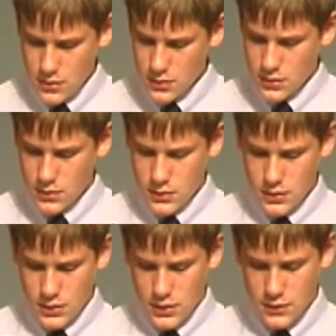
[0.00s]
Amen.
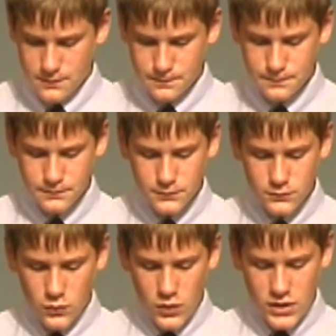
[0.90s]
And
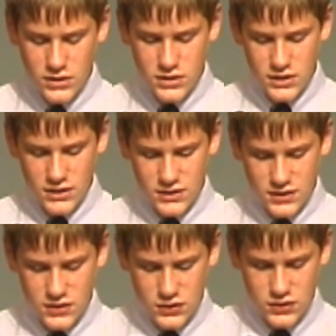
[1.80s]
when
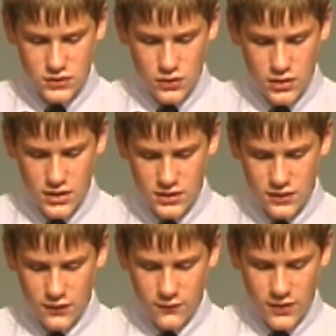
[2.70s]
Jesus, talking to
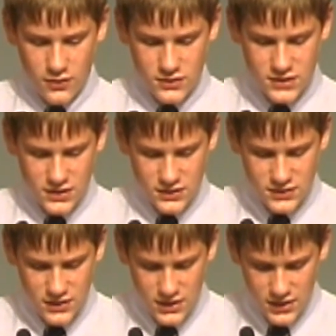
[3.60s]
the
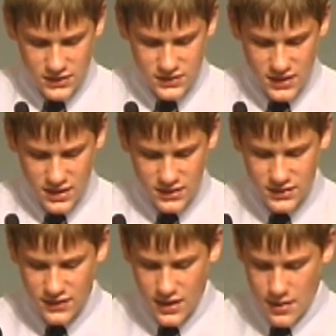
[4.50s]
Pharisees, said
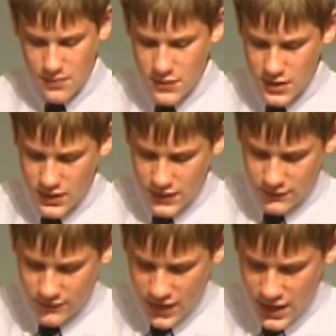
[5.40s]
unto them,
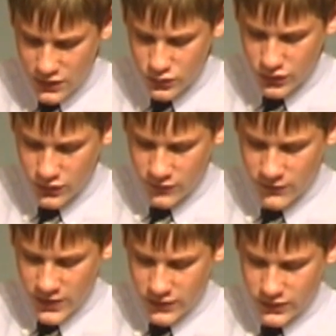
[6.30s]
If God were your
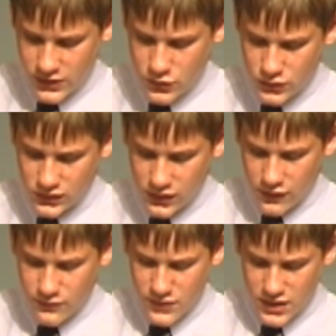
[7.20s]
Father, ye would
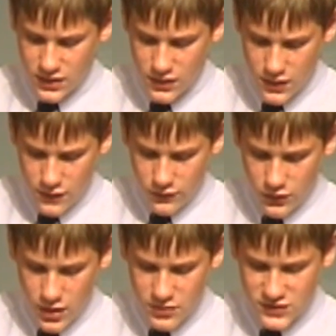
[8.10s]
love me,
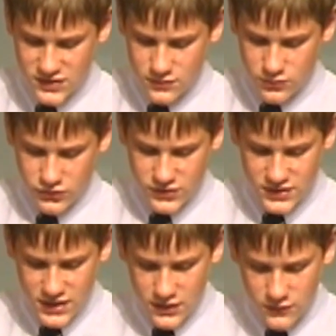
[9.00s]
for I
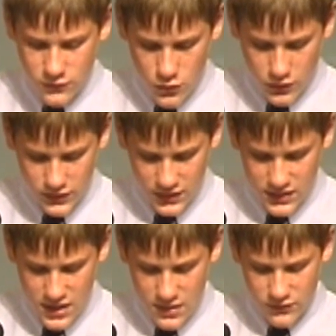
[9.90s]
proceeded forth and
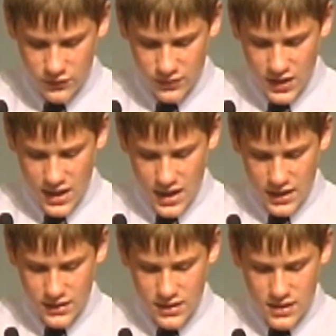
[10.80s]
came from
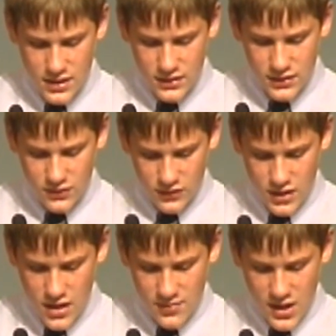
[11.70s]
God. Neither
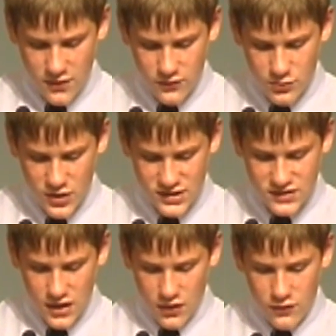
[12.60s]
came I from
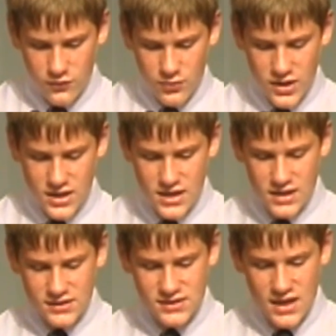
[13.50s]
myself, but
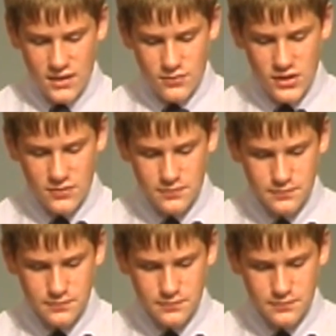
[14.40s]
he sent me.